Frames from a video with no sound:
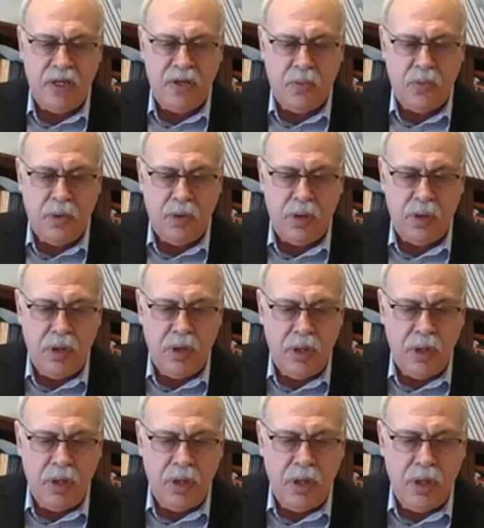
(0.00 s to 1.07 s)
unquote.
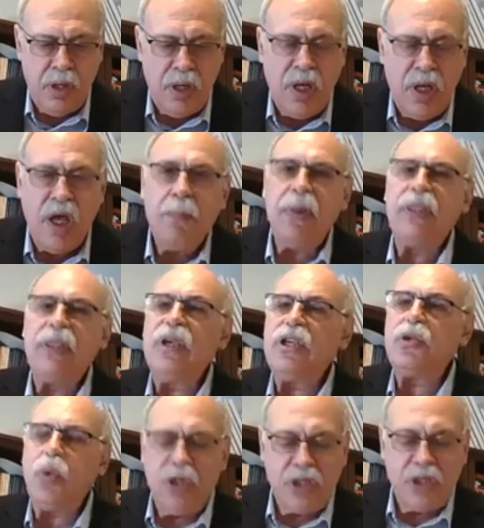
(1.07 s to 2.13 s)
But this
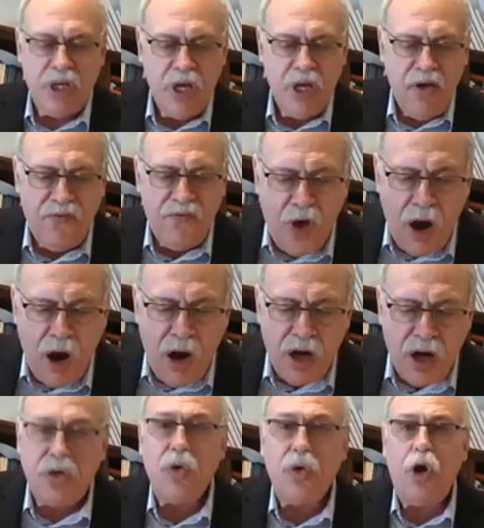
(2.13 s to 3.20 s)
was far
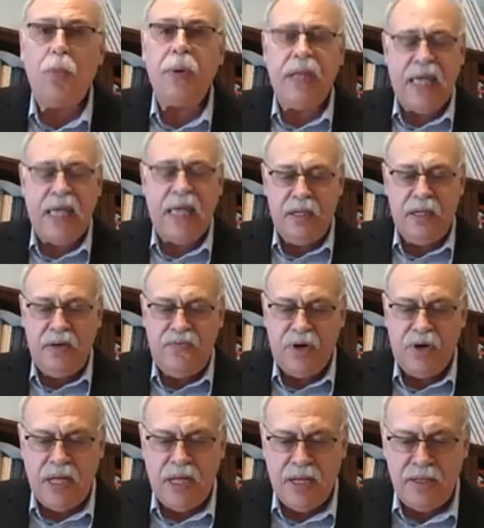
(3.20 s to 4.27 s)
too open-ended for
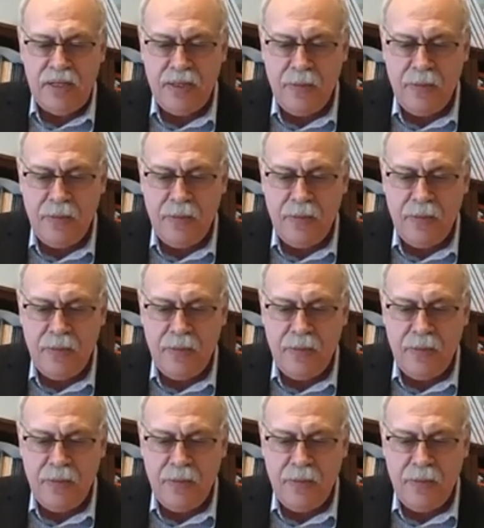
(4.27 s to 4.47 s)
Kant.